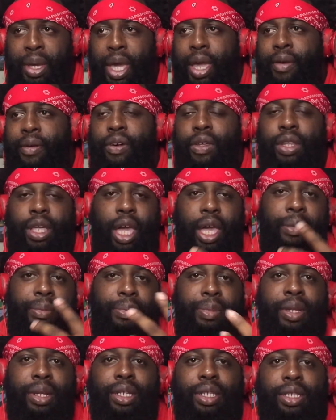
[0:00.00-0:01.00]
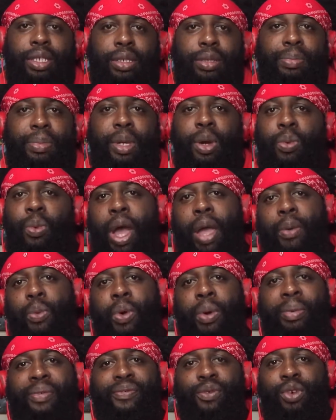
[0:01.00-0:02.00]
gave her the capability to be a white
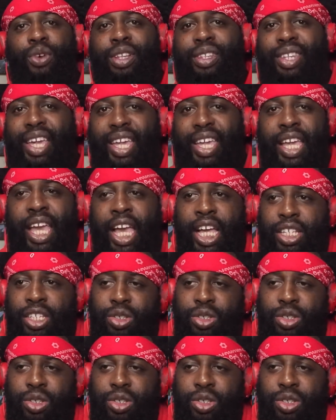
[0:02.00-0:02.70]
woman for a day